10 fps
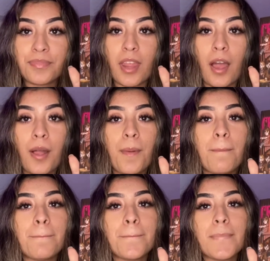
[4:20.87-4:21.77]

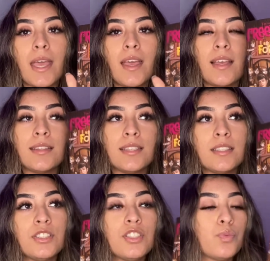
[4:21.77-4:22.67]
um, this is
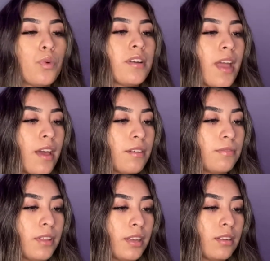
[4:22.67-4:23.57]
just one out of
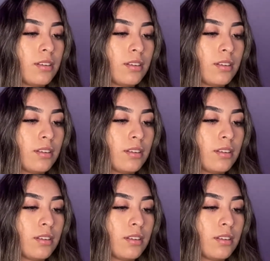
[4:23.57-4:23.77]
like